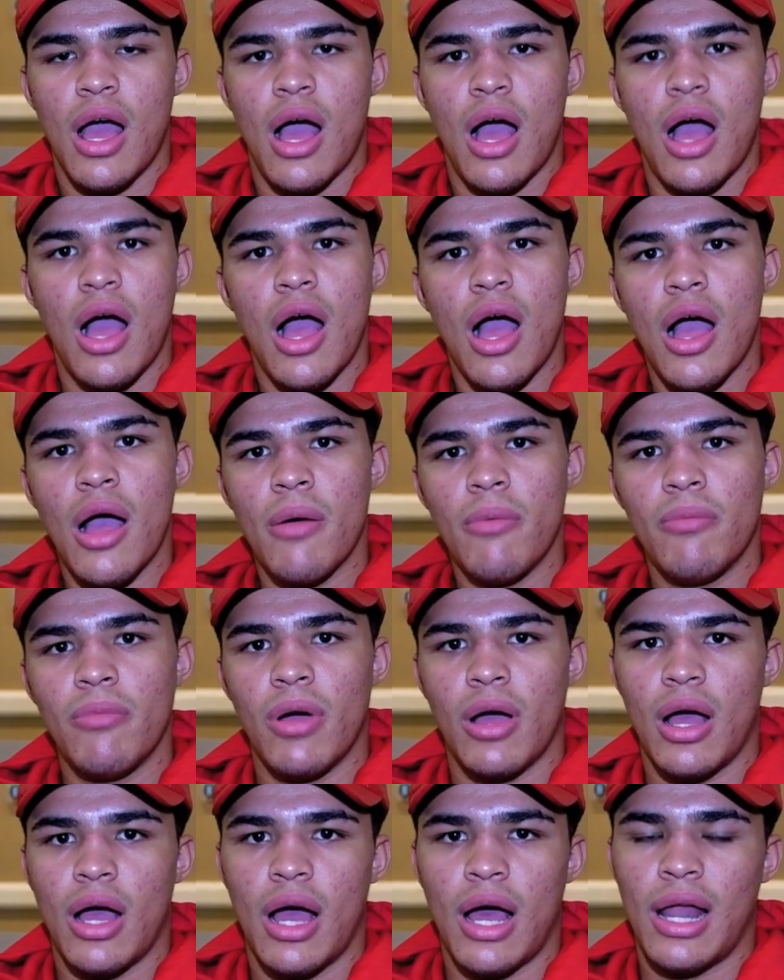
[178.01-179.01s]

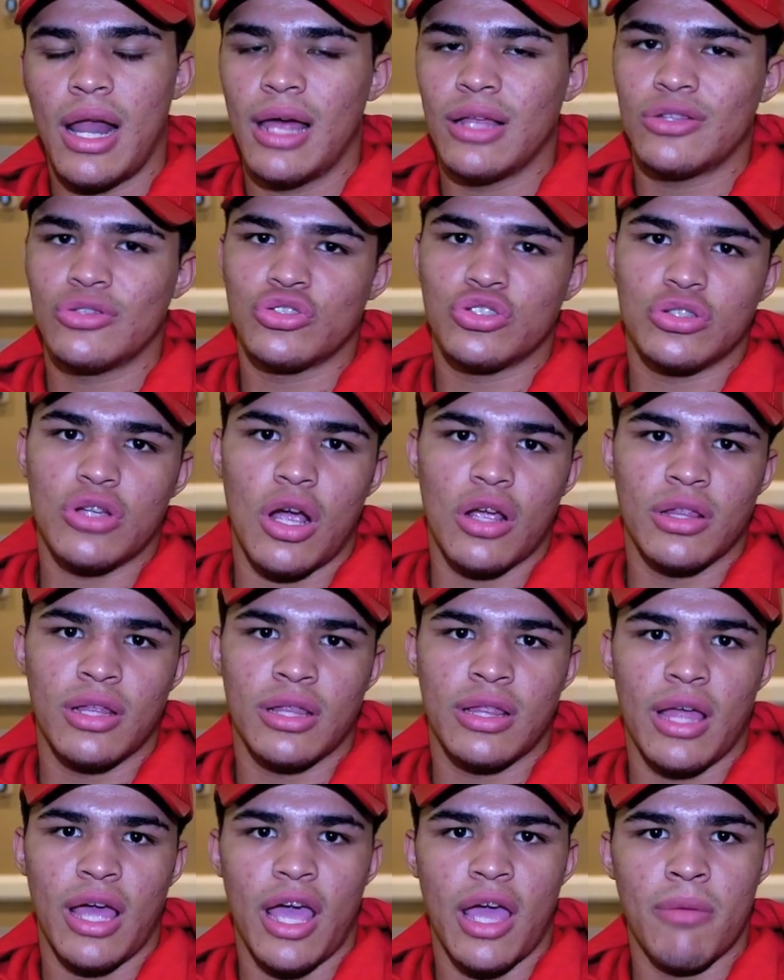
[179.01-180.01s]
I like to start
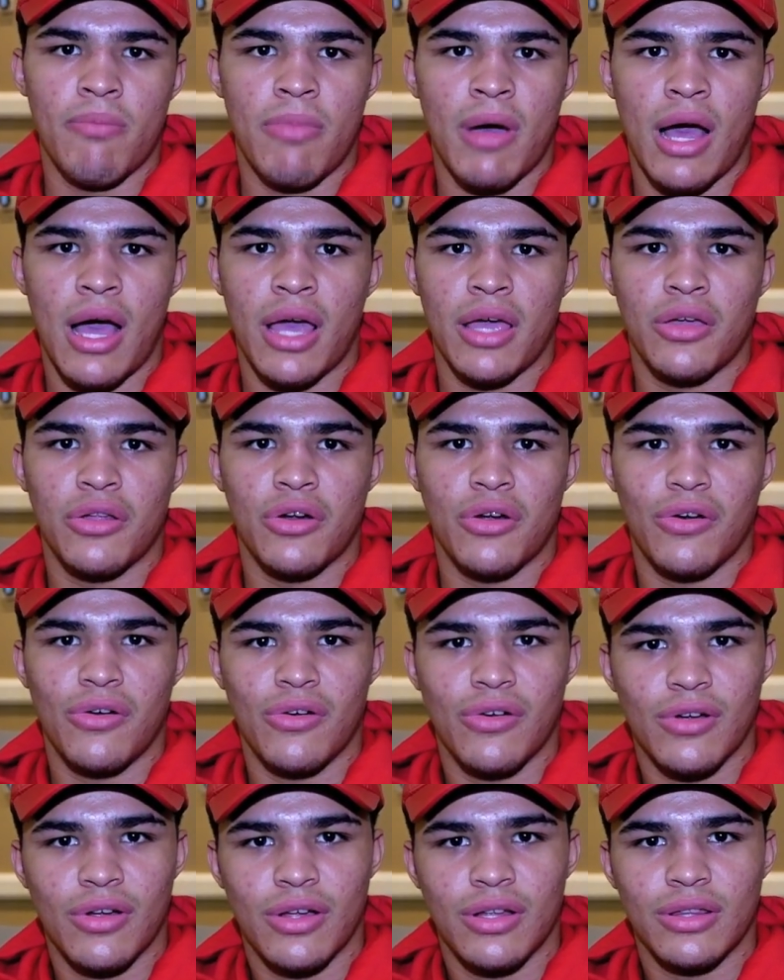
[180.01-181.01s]
the day by, you
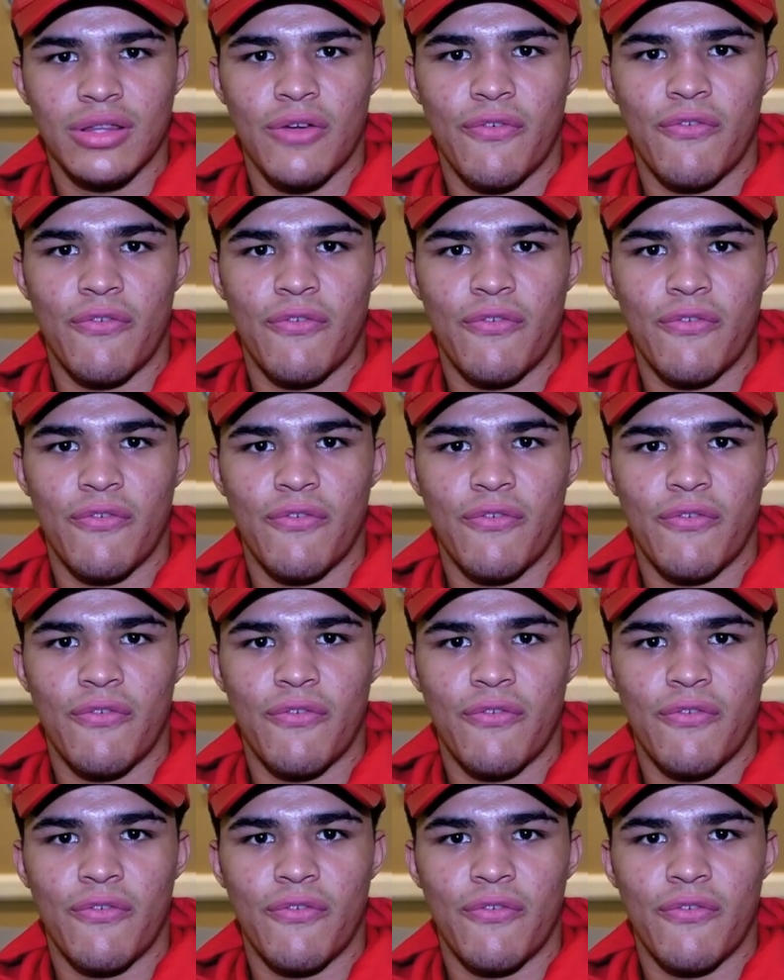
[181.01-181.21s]
know, the